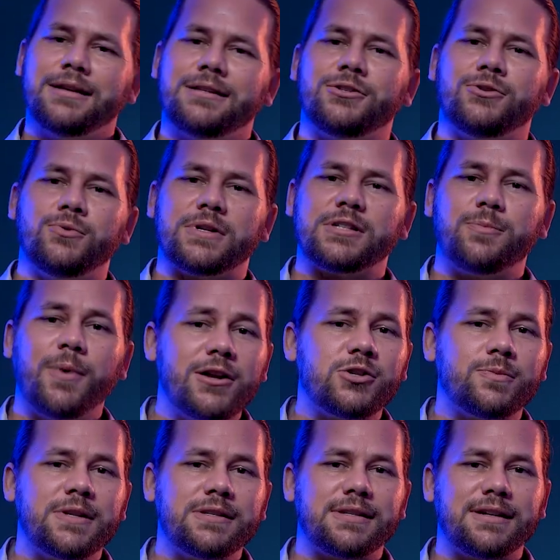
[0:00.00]
to
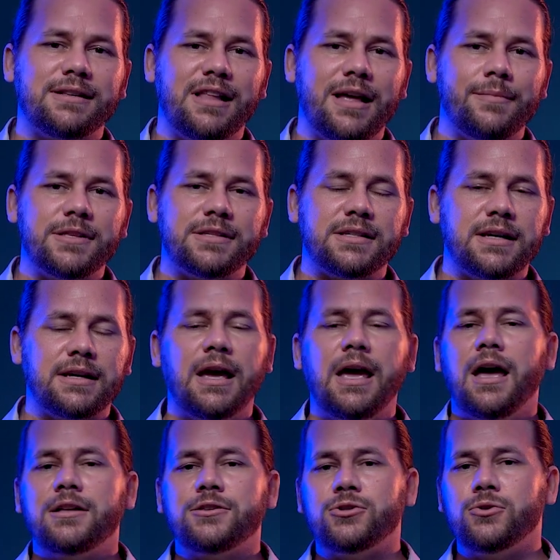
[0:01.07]
expungements and clemency,
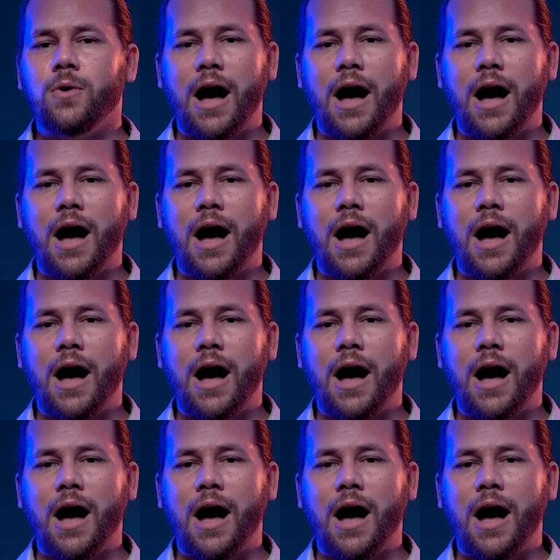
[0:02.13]
to